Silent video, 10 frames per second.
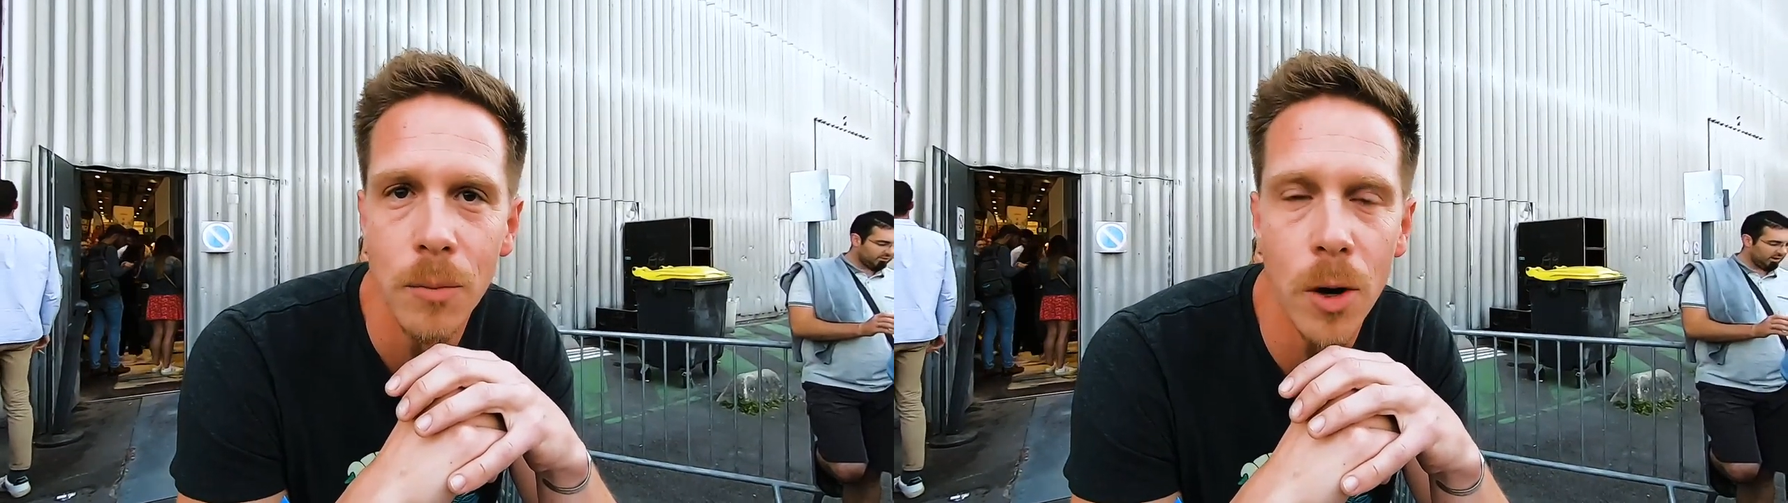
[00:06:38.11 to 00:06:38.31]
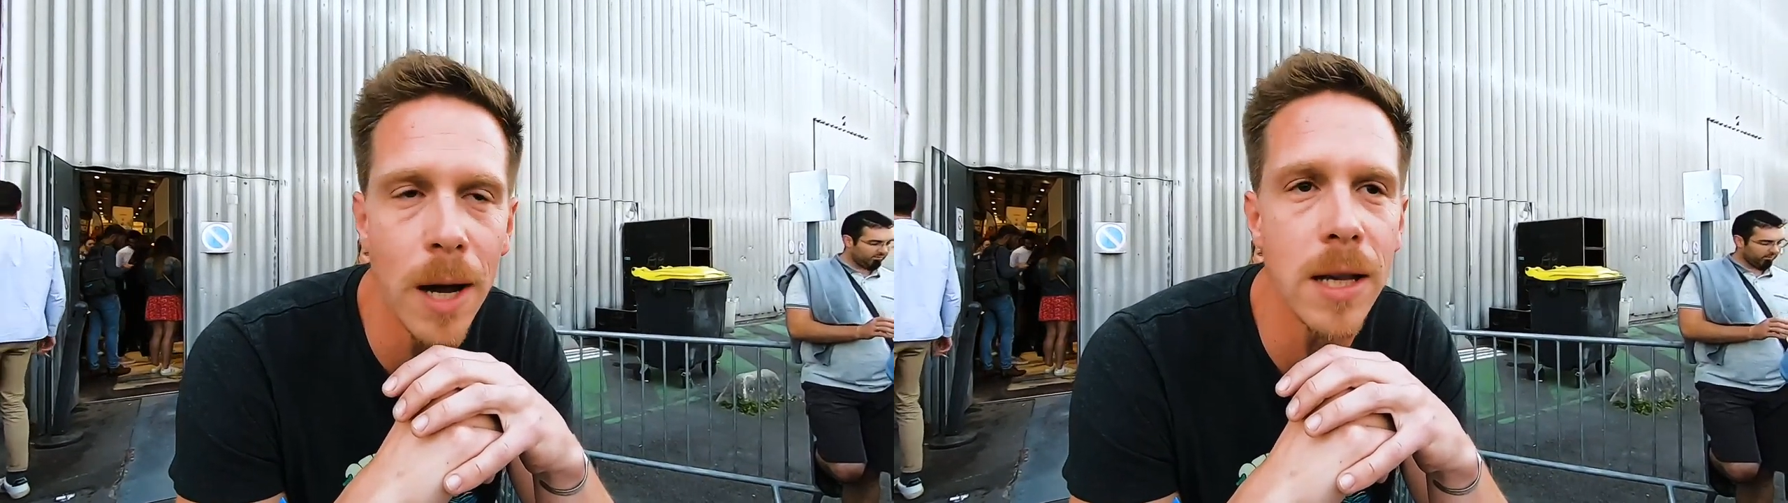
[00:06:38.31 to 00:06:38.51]

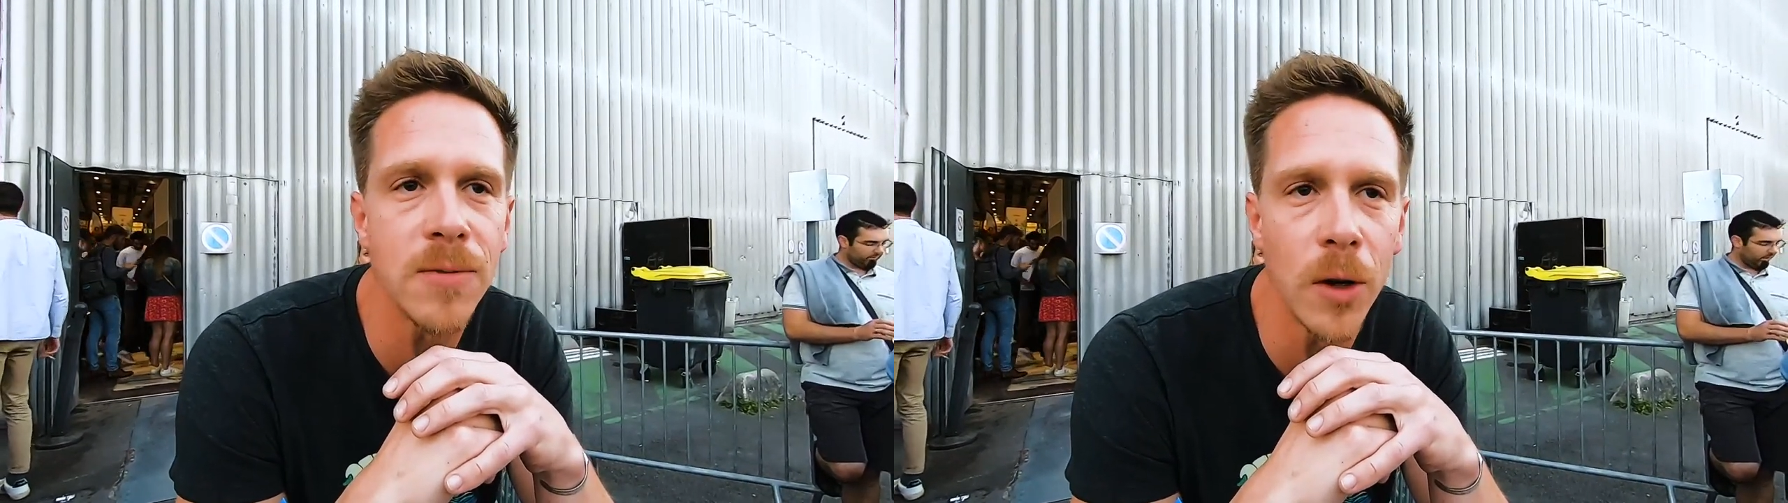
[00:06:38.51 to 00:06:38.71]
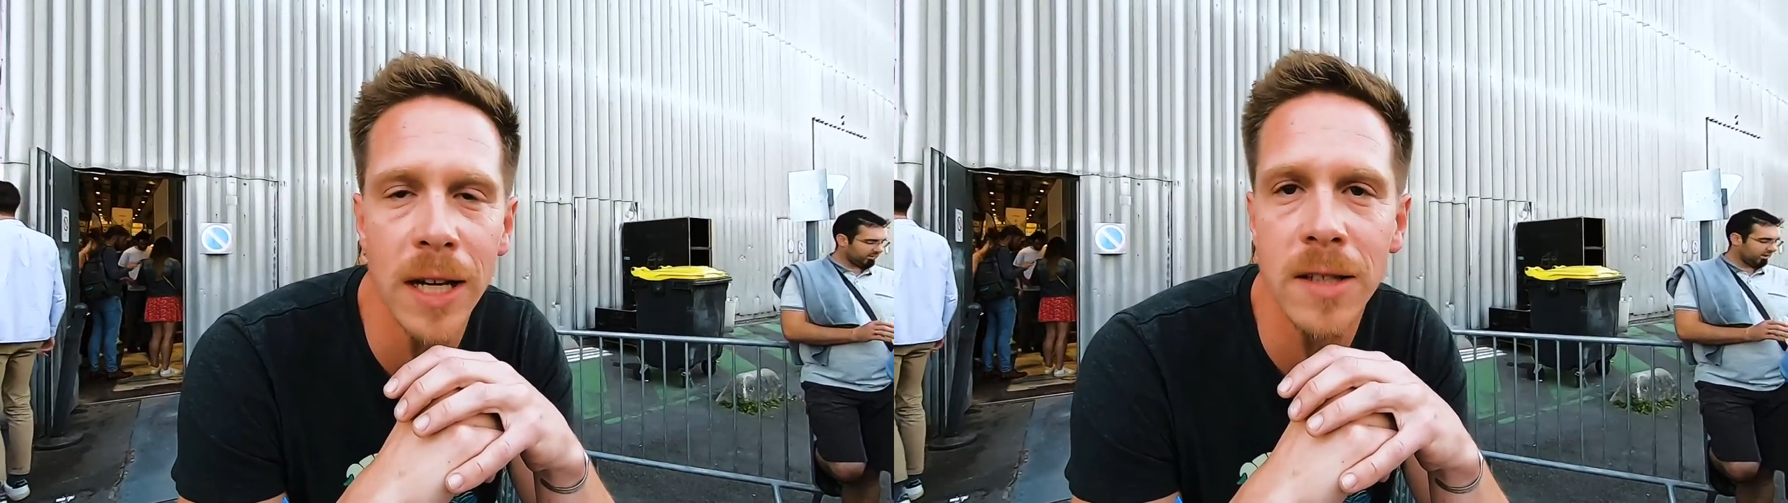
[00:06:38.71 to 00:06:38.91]

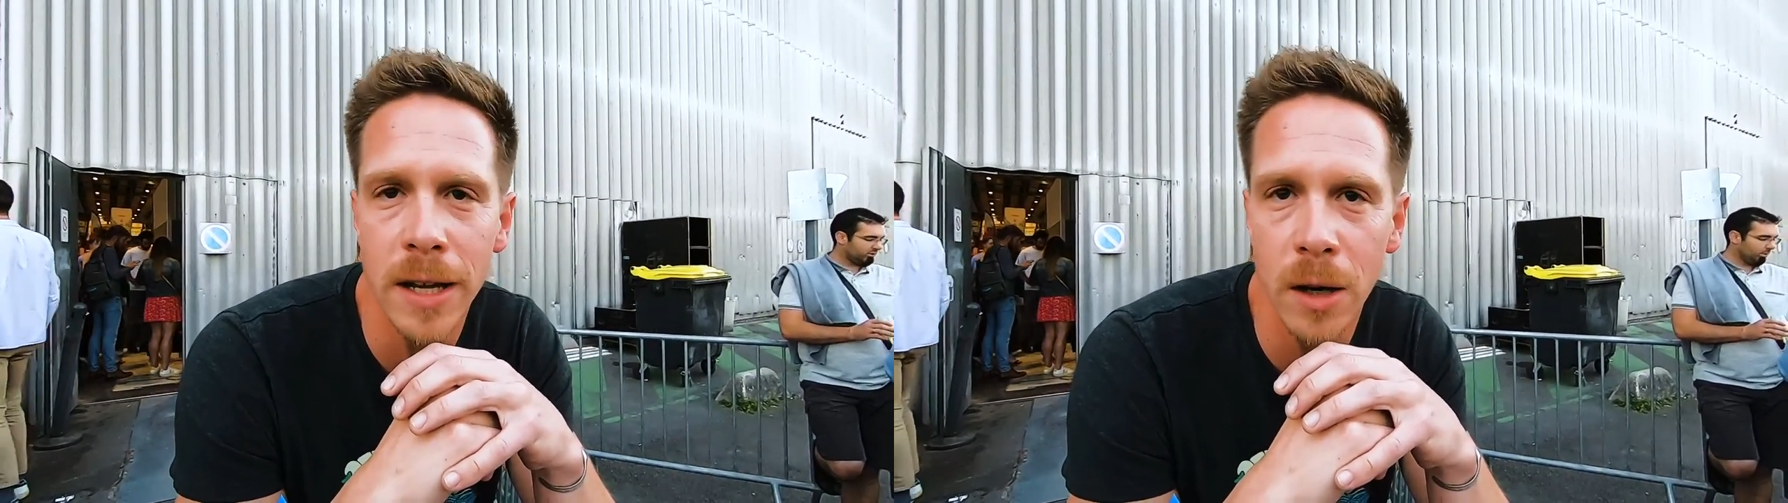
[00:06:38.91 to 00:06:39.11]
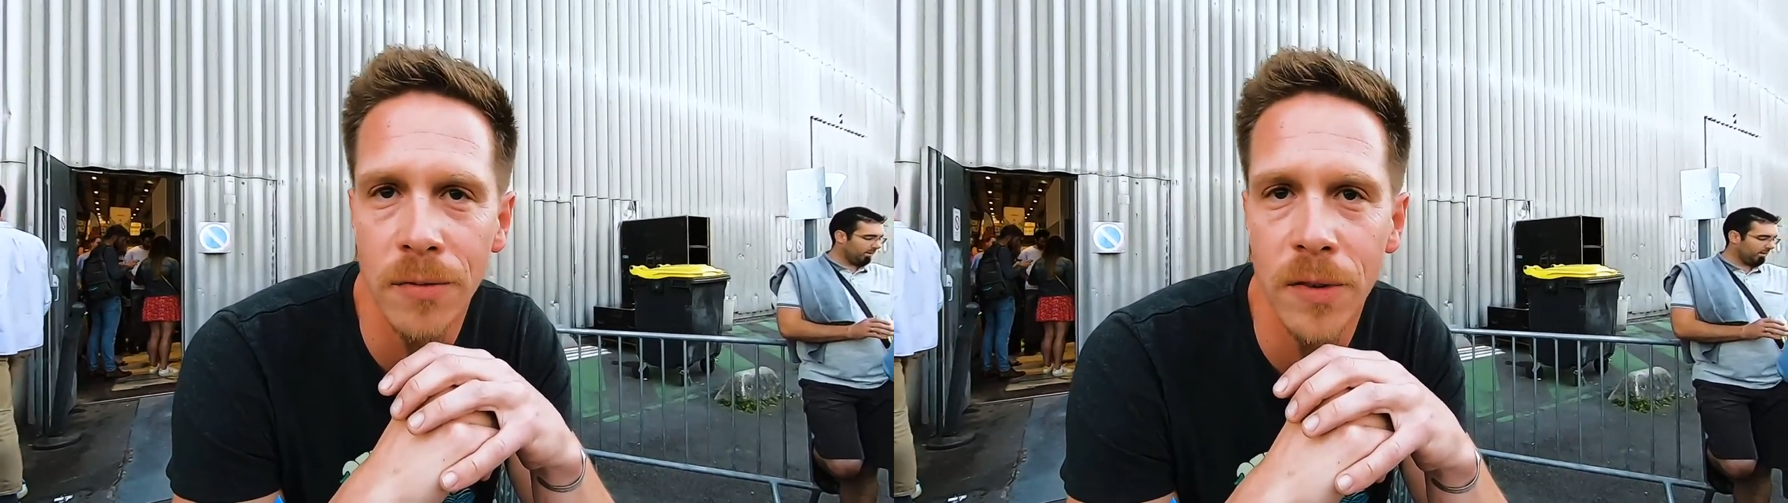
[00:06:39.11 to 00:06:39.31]
premise for that
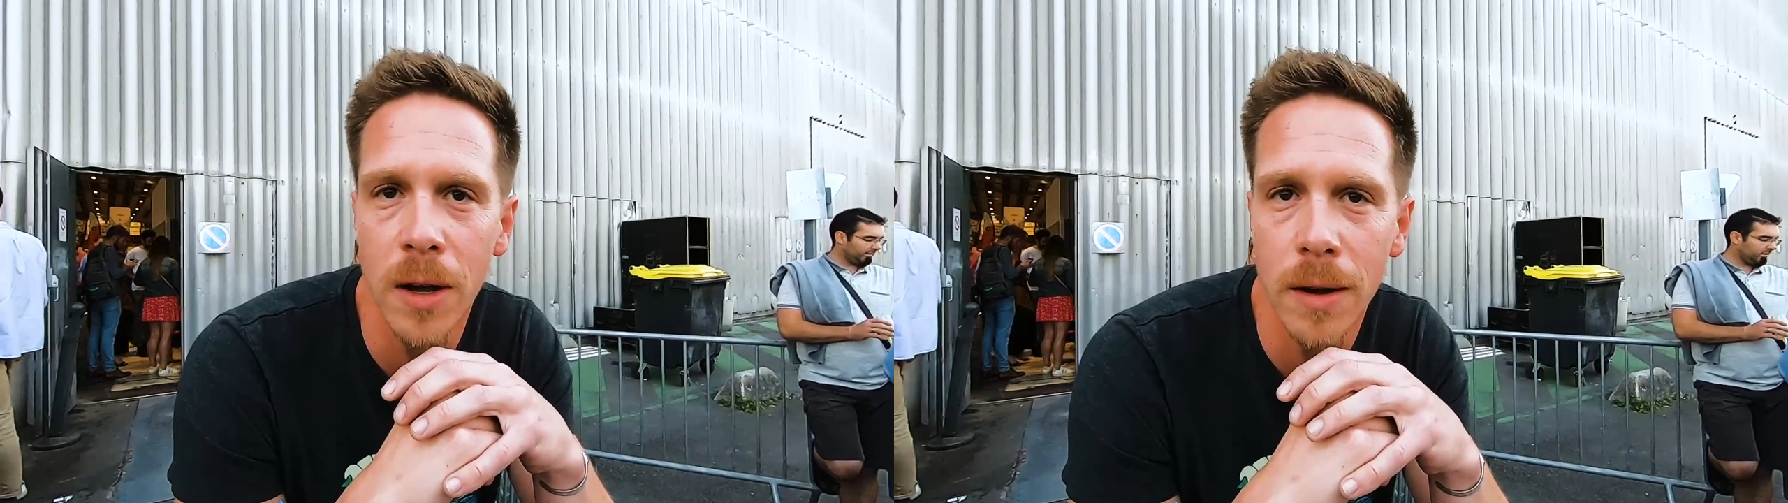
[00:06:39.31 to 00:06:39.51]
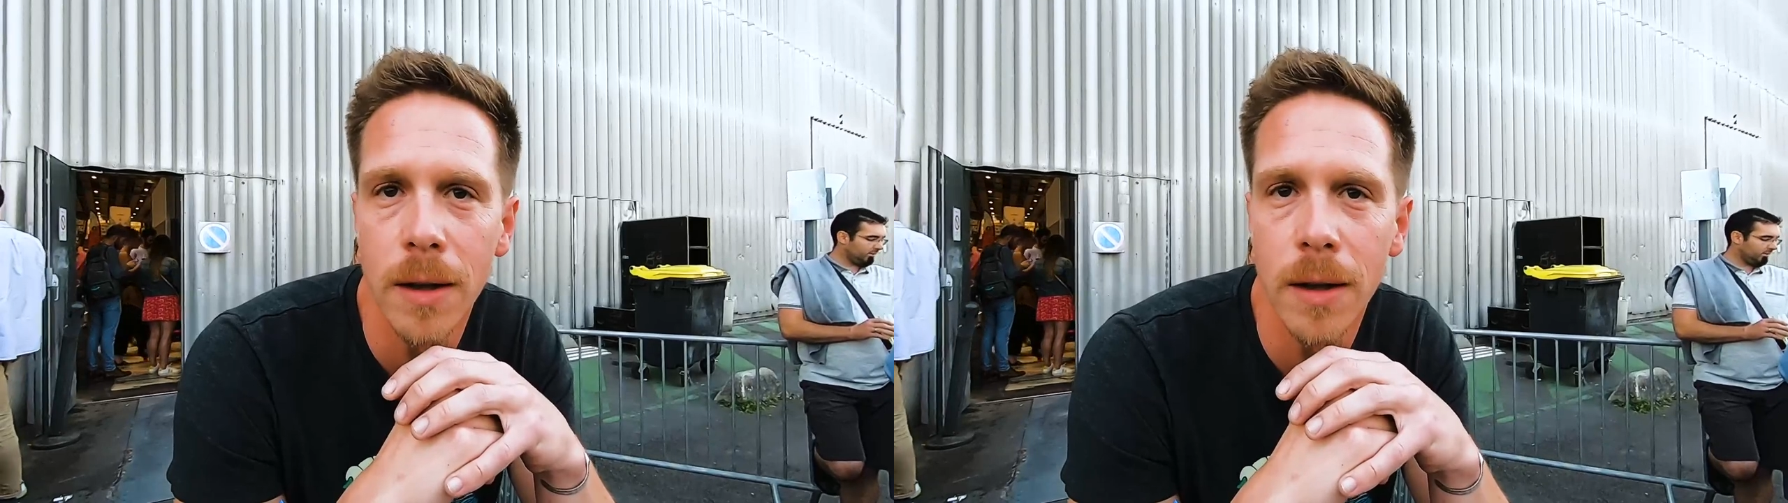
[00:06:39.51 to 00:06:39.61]
kind of uh,